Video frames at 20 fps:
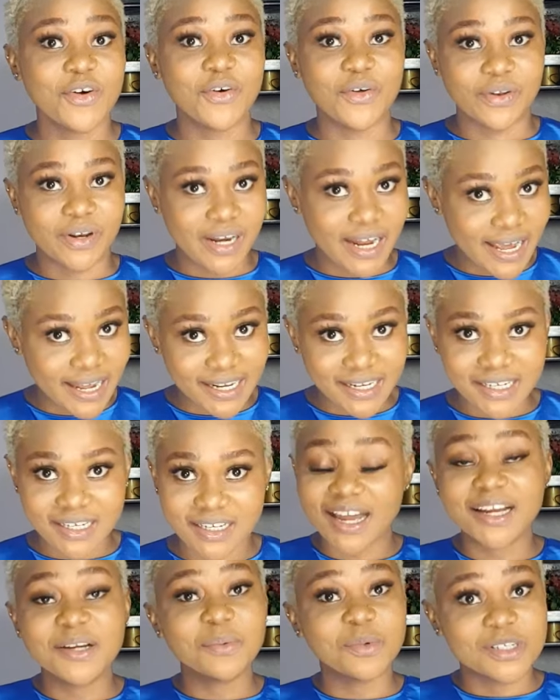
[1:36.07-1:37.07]
online.
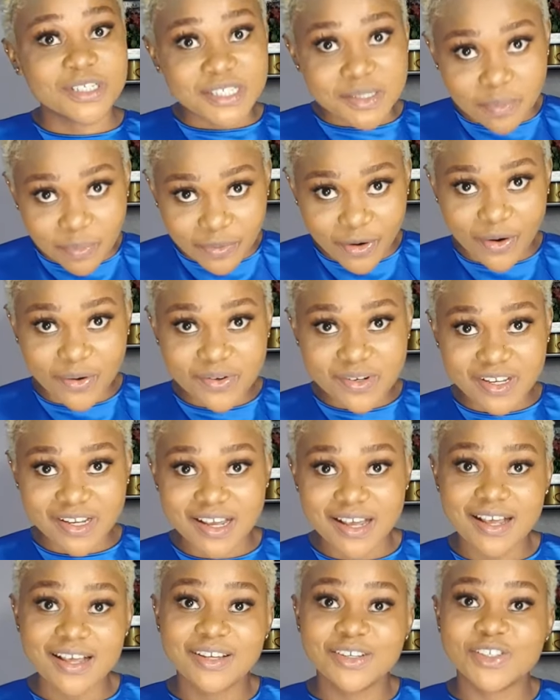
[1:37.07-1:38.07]
I was broke,
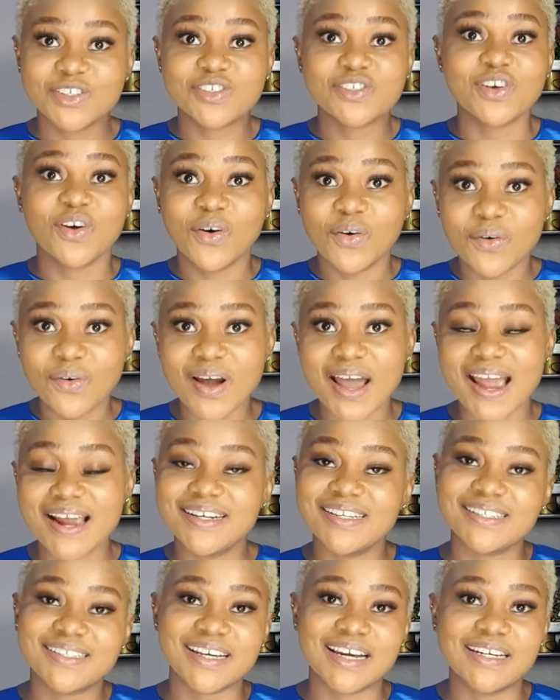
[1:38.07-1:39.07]
so I
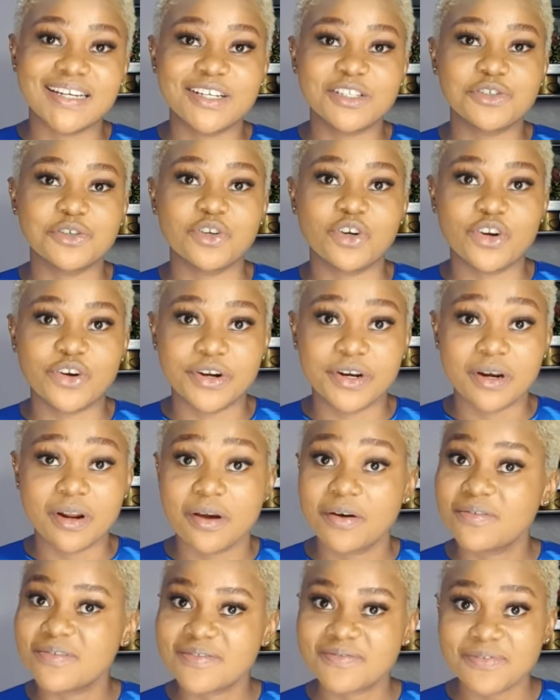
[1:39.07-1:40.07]
decided to learn
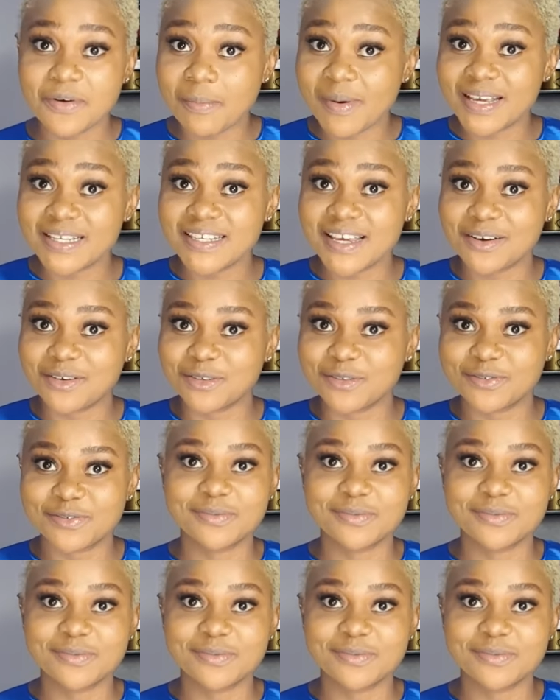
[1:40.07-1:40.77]
for myself.